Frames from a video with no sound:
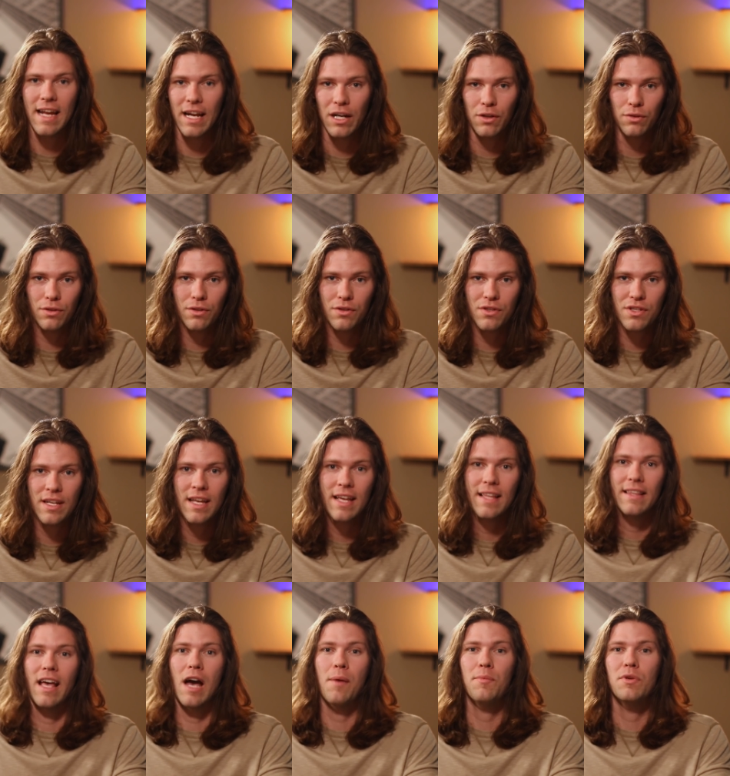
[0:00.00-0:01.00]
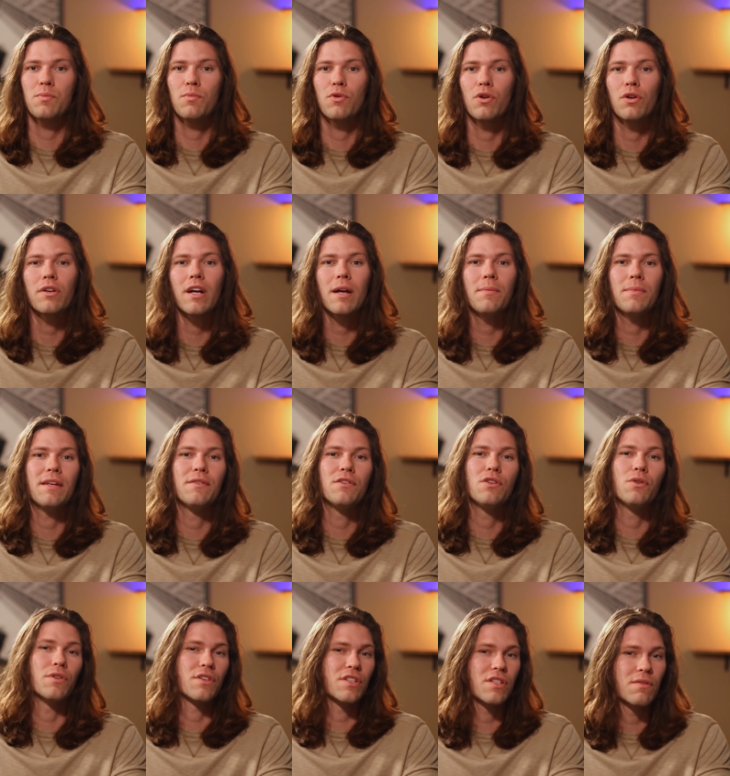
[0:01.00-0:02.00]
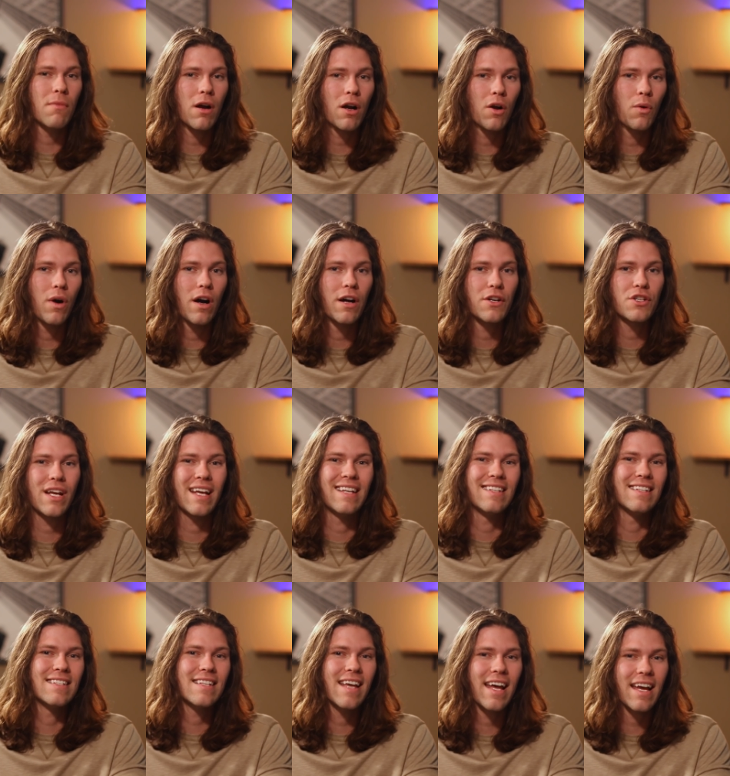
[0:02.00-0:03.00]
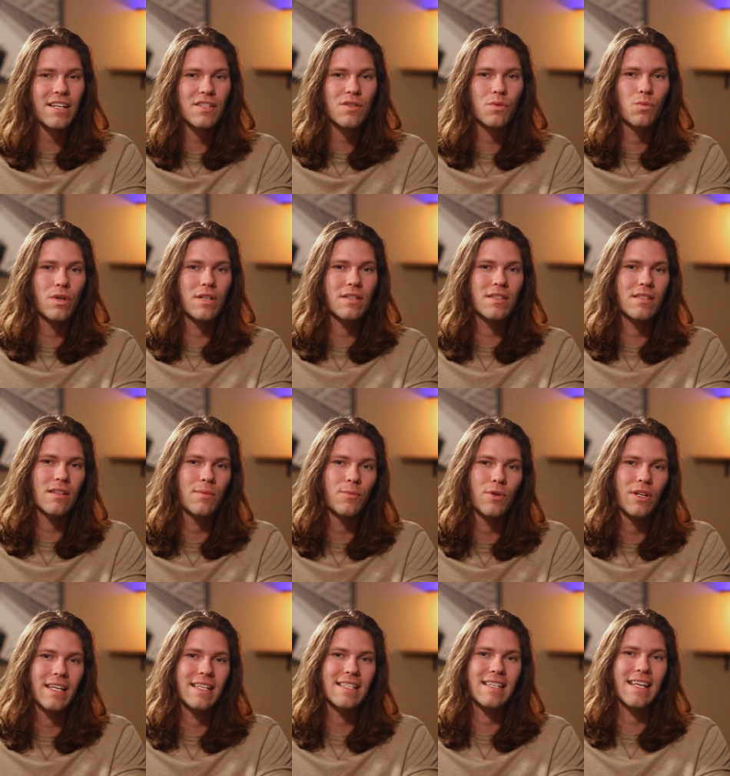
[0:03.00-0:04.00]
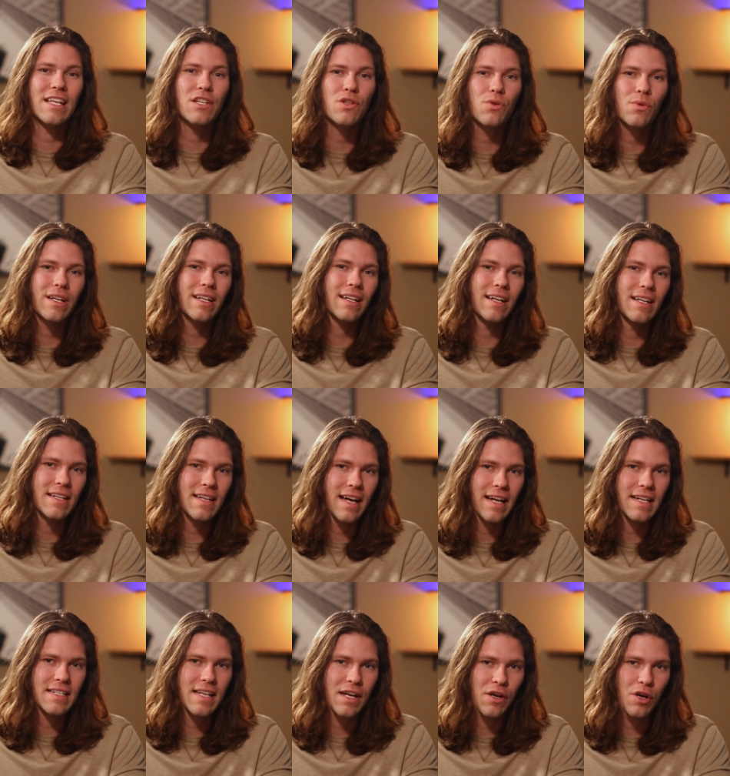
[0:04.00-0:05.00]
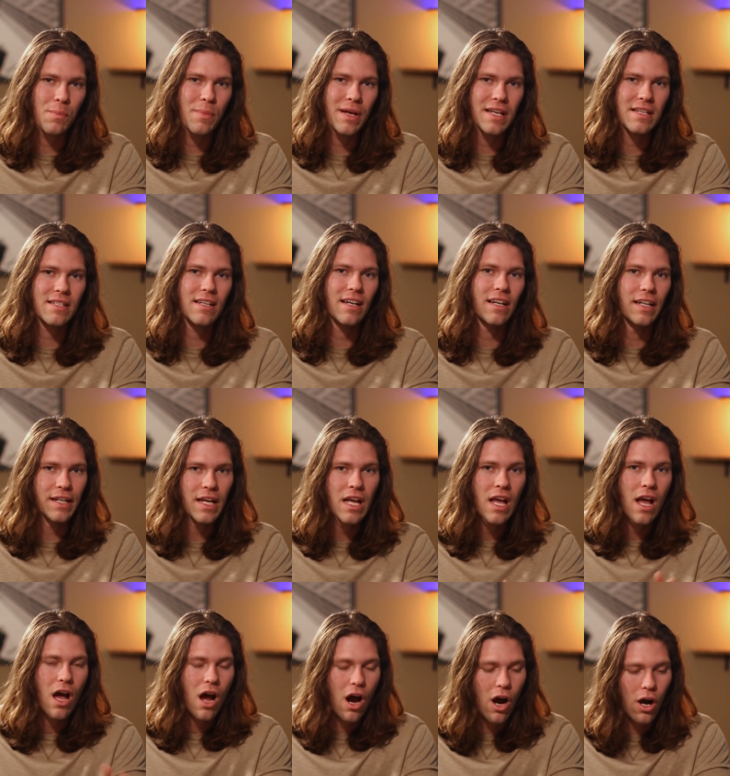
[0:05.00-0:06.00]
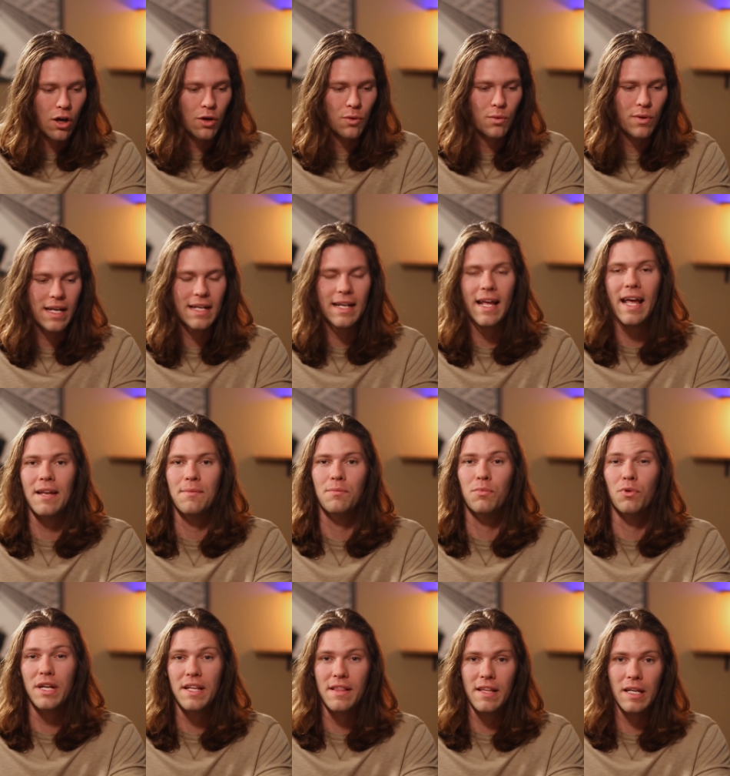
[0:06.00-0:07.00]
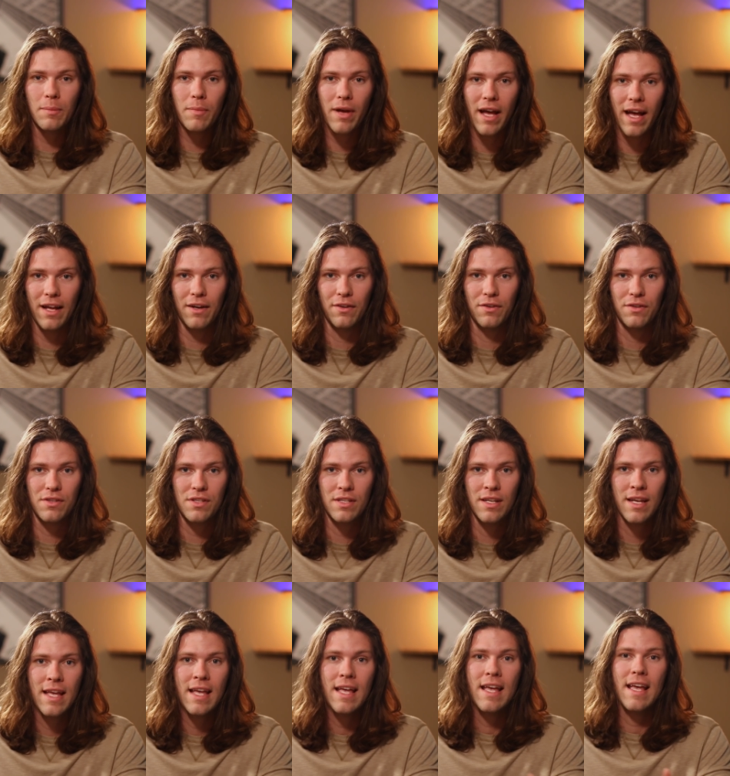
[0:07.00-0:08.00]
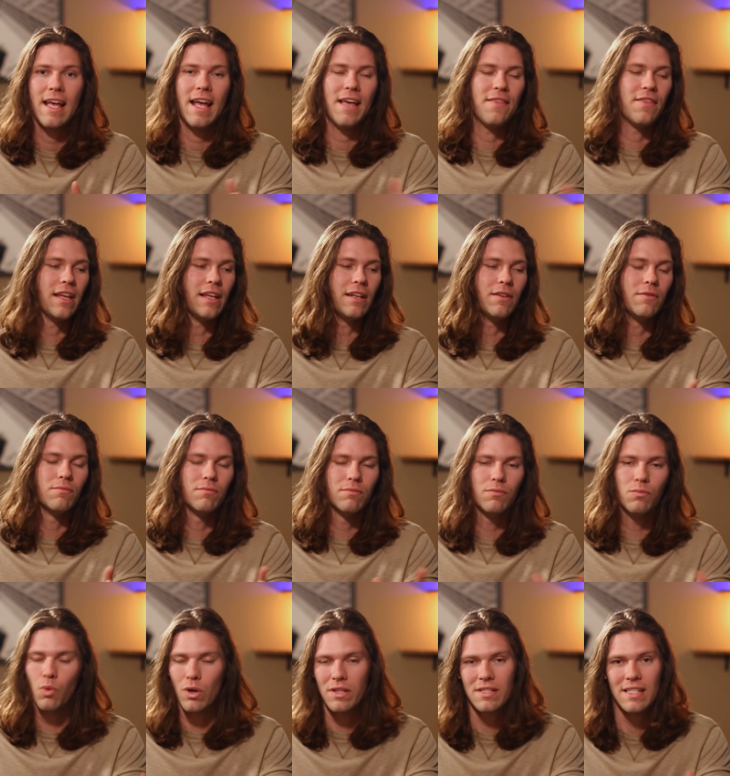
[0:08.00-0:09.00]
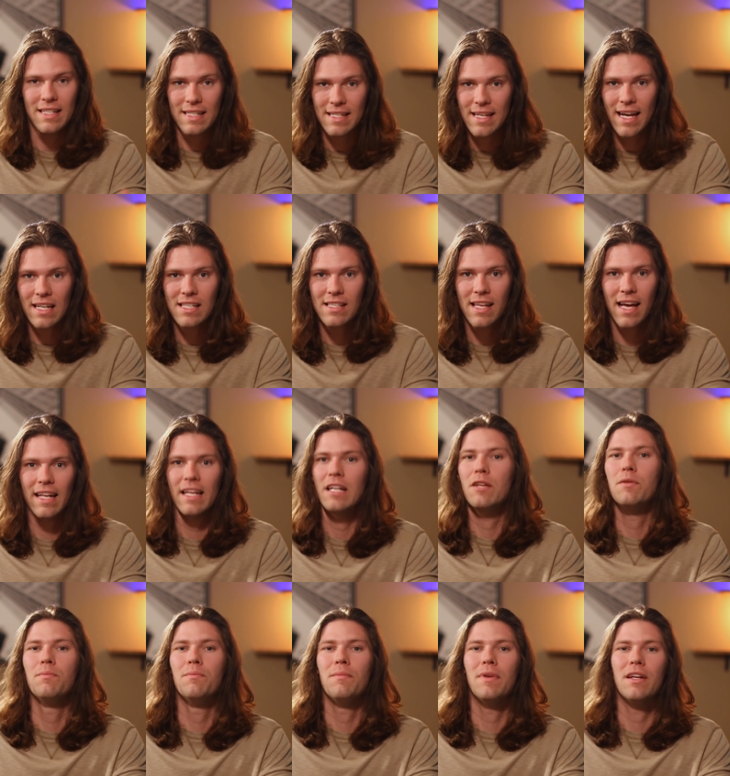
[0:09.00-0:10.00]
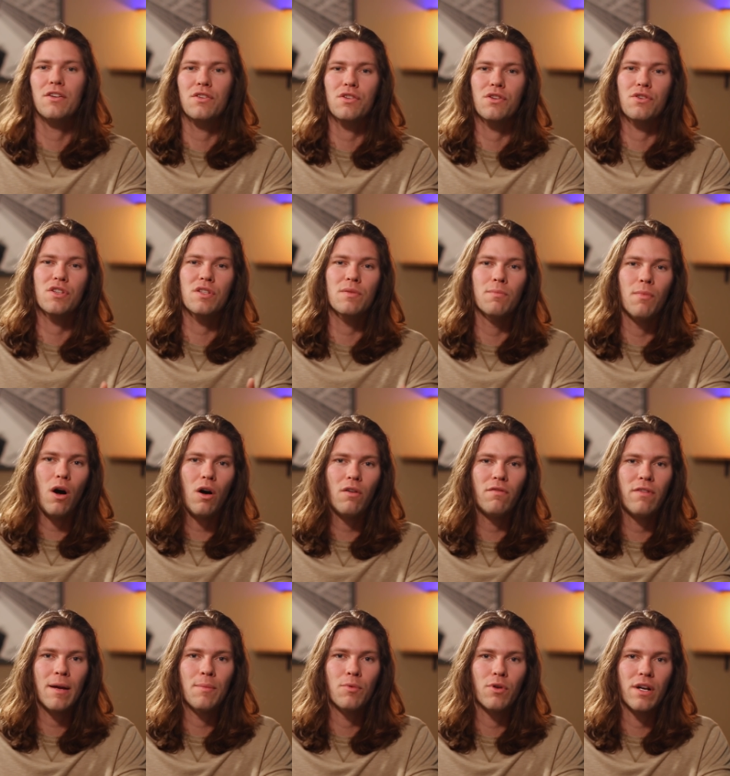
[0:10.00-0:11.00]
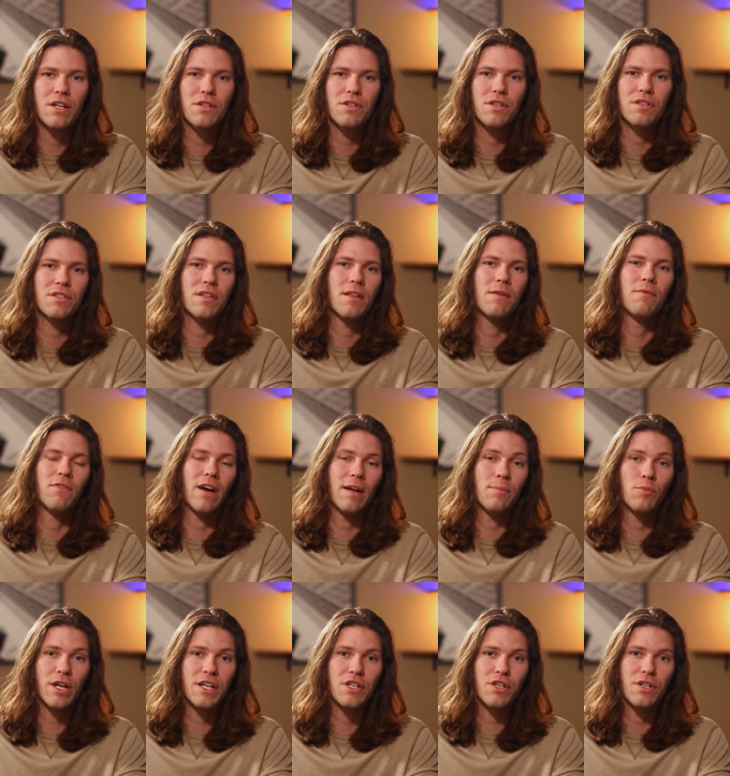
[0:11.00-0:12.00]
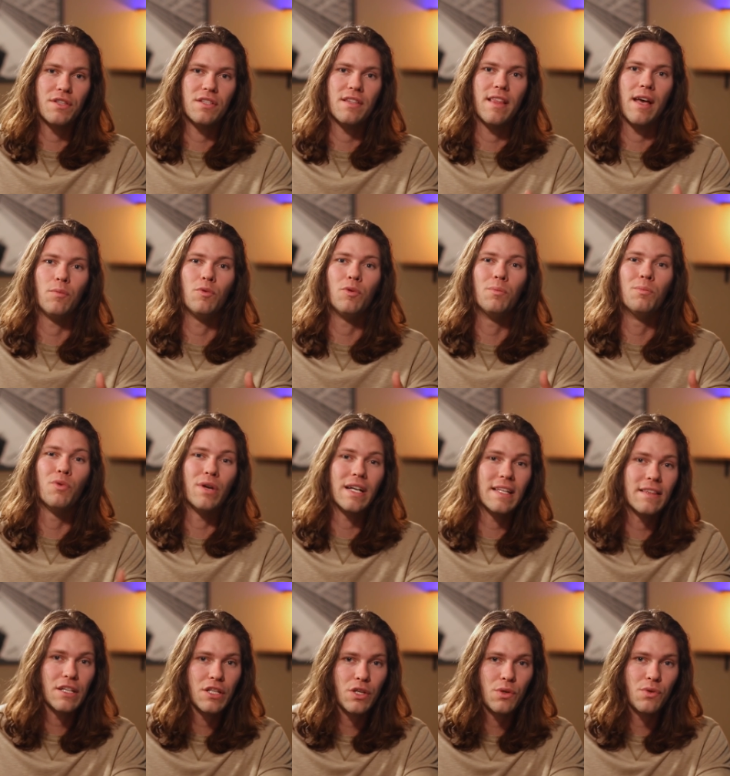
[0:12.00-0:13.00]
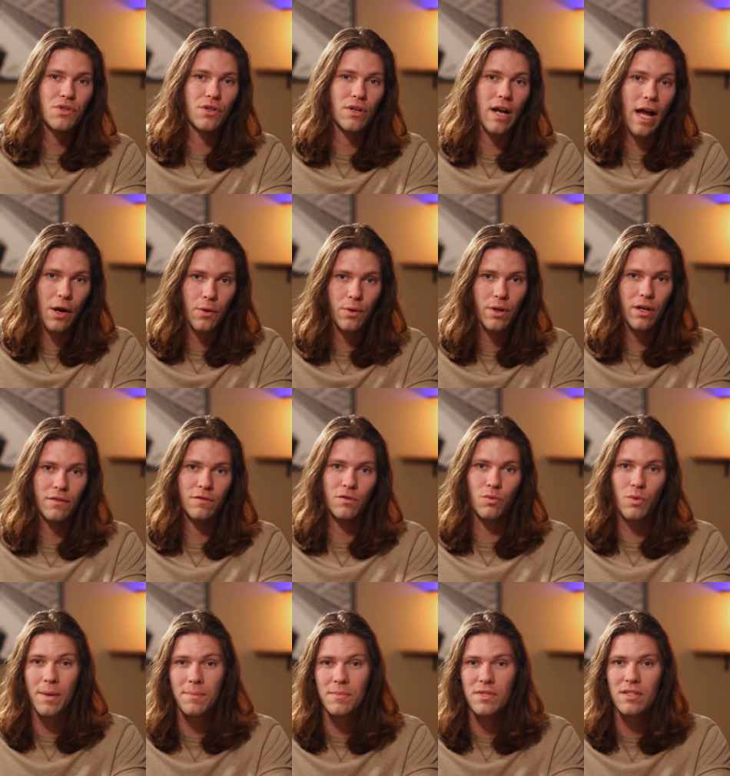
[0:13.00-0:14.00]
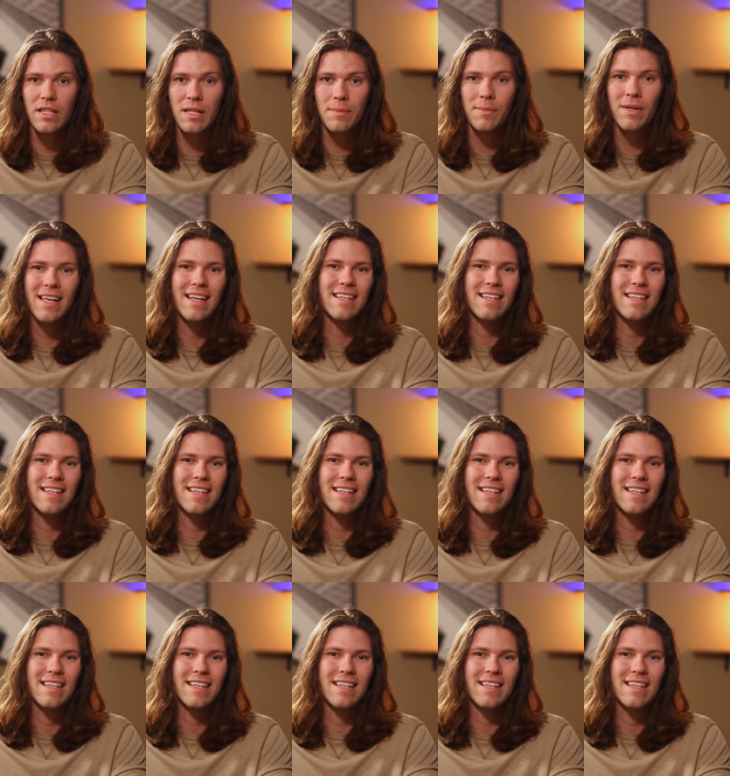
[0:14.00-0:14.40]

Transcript: terrors. The app is programmed into a smartwatch and detects when someone is entering a night terror based on heart rate and breathing patterns. And then once it detects that, it administers small vibrations that will bring the user out of REM sleep,